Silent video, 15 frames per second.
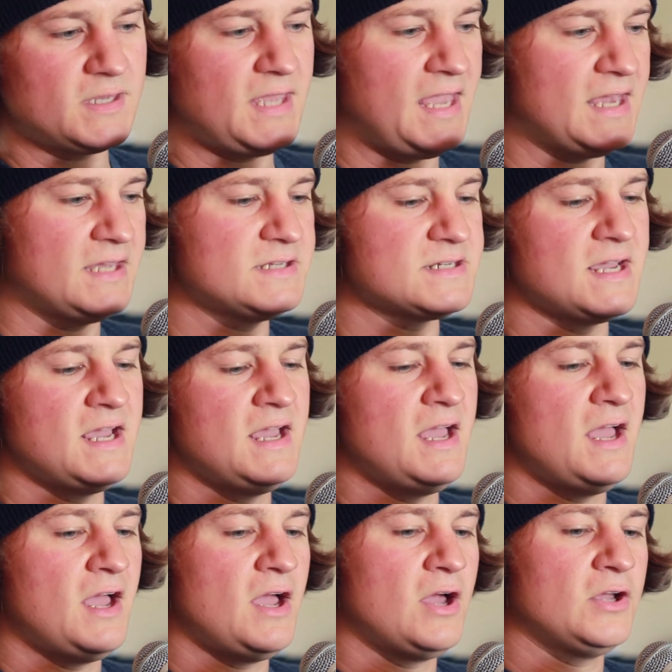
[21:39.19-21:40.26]
And,
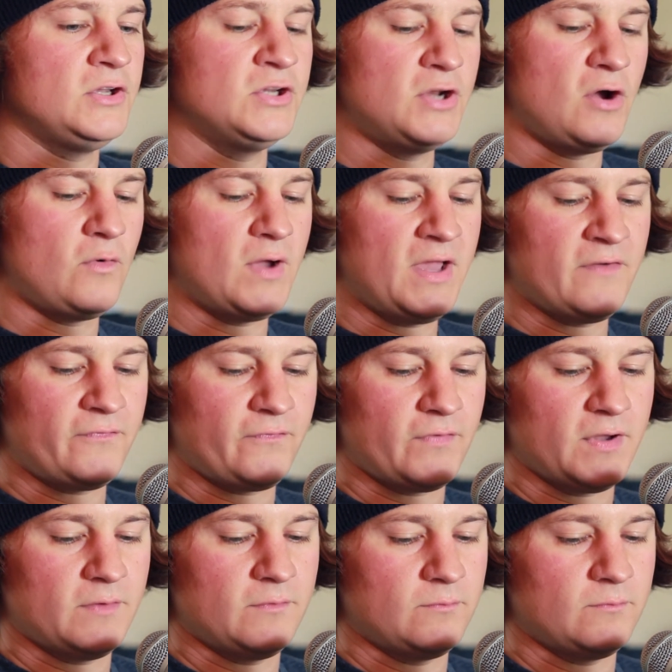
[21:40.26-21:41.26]
if